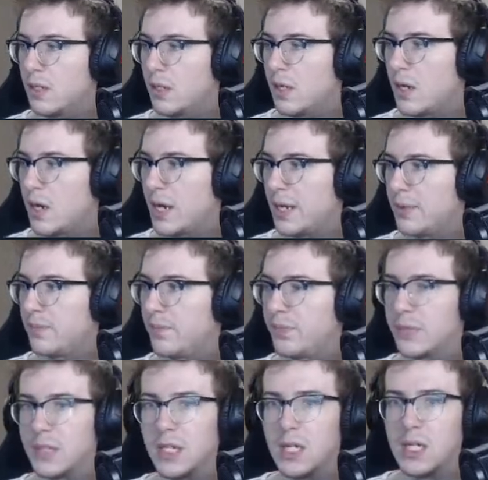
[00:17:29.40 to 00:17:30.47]
Alright.
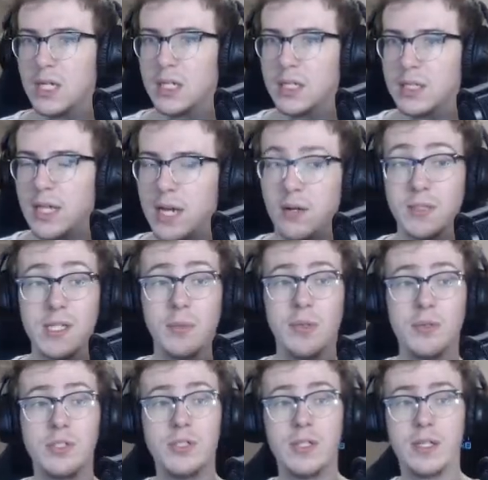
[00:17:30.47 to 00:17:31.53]
Now, tell me
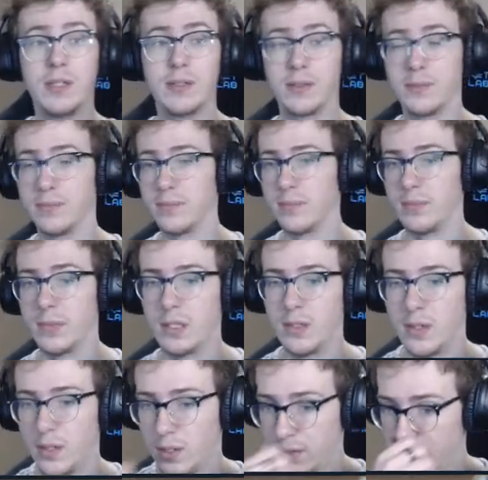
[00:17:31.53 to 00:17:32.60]
what you think,
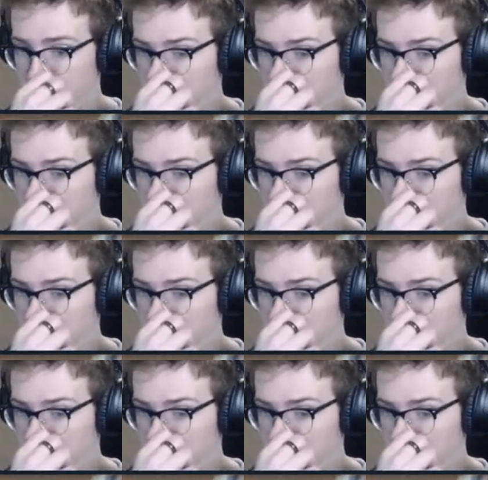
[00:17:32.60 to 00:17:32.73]
y'all.